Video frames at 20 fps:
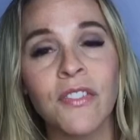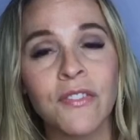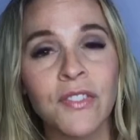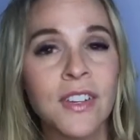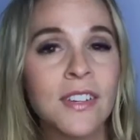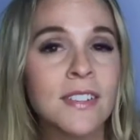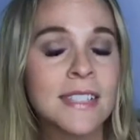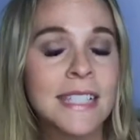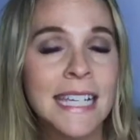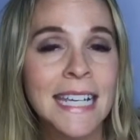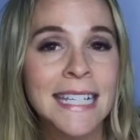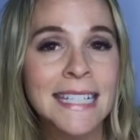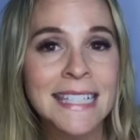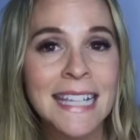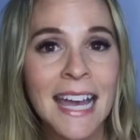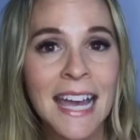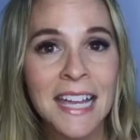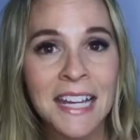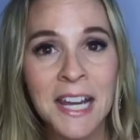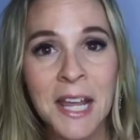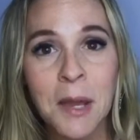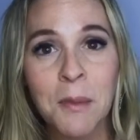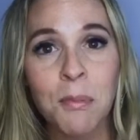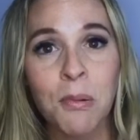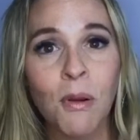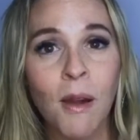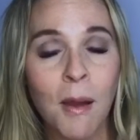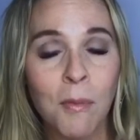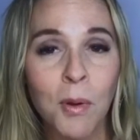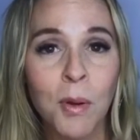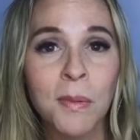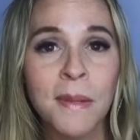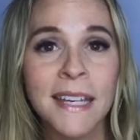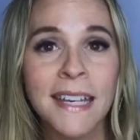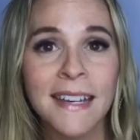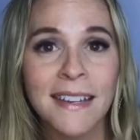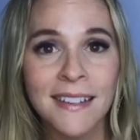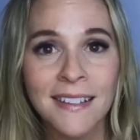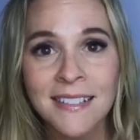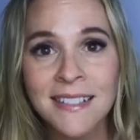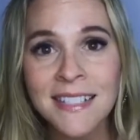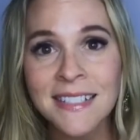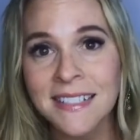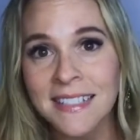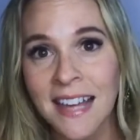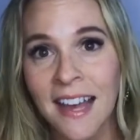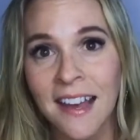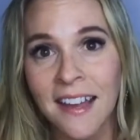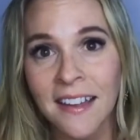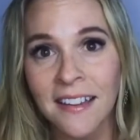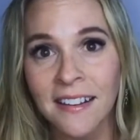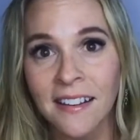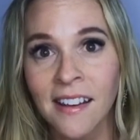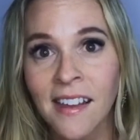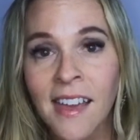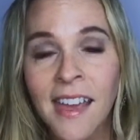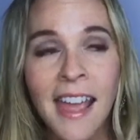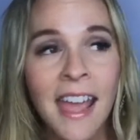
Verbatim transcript: it feels like a sign, it probably is a sign.